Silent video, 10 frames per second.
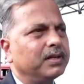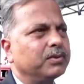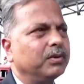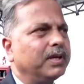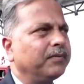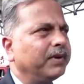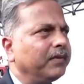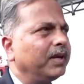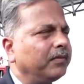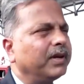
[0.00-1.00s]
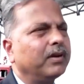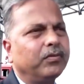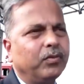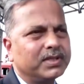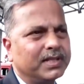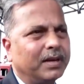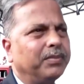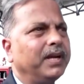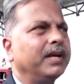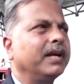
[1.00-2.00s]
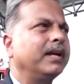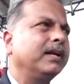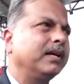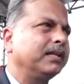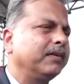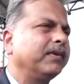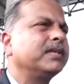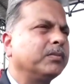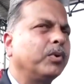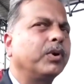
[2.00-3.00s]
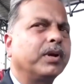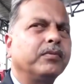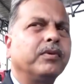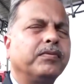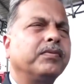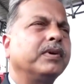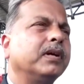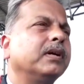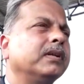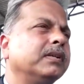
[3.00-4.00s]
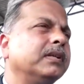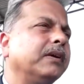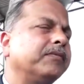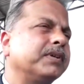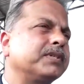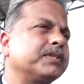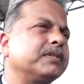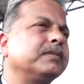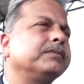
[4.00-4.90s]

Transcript: So they're very well aware of what's happening and uh, they're very supportive of uh, the efforts.